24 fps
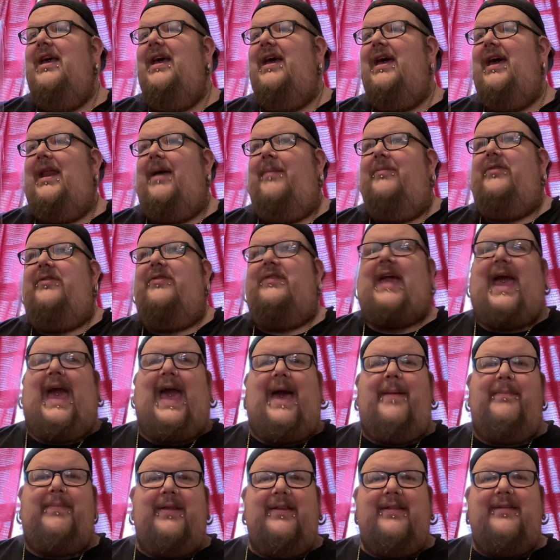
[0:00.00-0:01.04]
And I'm just
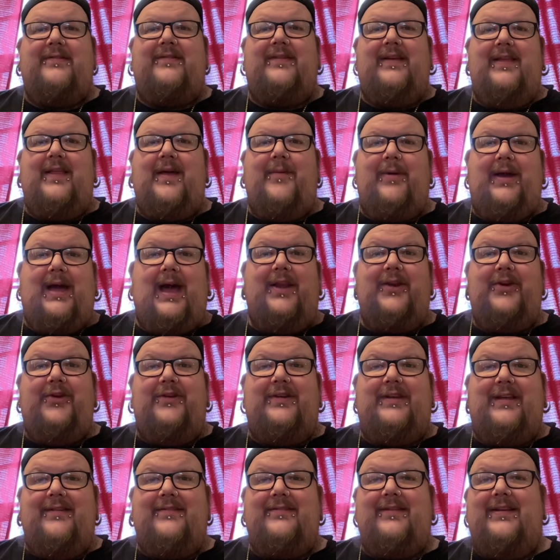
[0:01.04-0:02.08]
happy to see that we got new
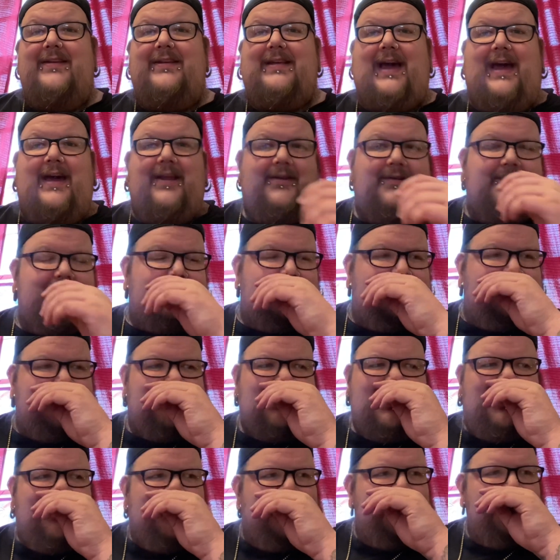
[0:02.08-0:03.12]
Disney titles because
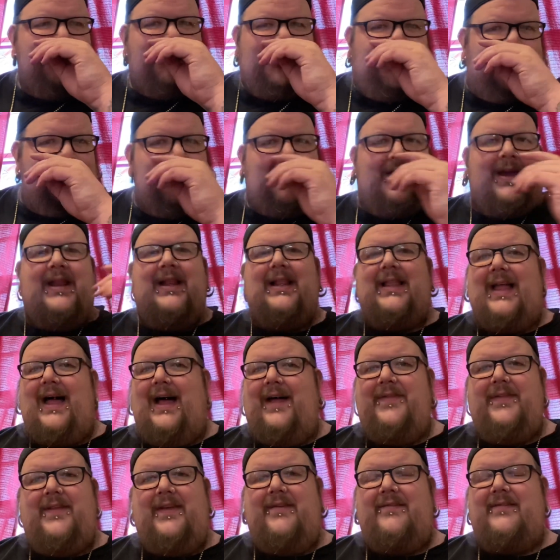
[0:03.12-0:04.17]
we don't get a
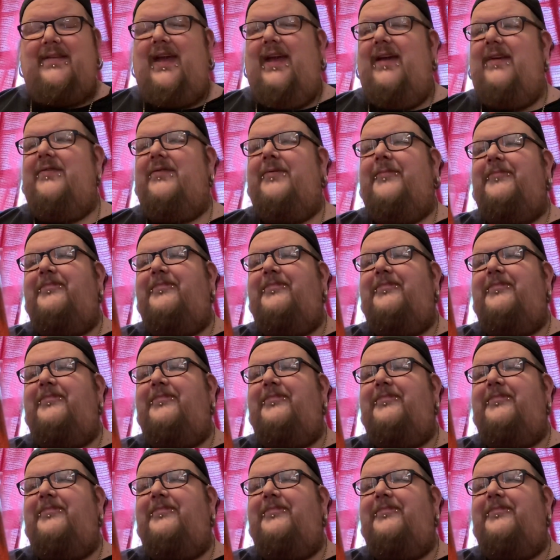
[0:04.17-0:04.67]
lot these days.